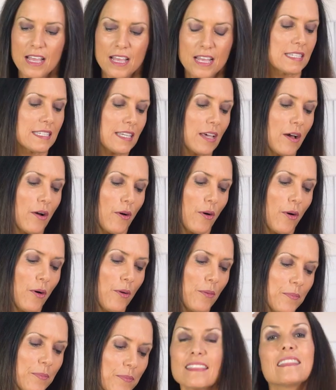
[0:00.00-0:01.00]

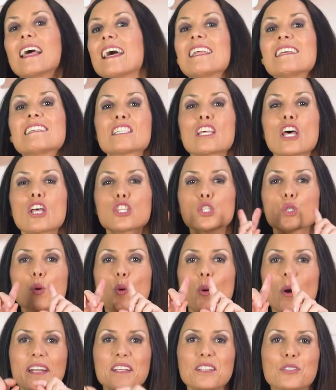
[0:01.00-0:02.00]
So that is
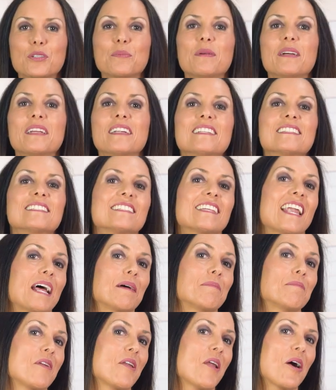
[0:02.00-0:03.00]
22 minutes that
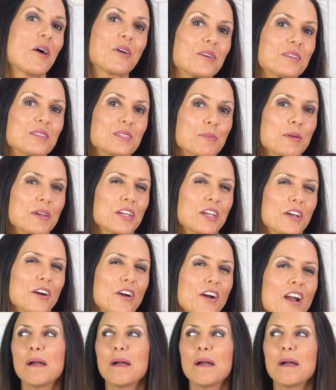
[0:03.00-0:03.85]
I'm not going to be here.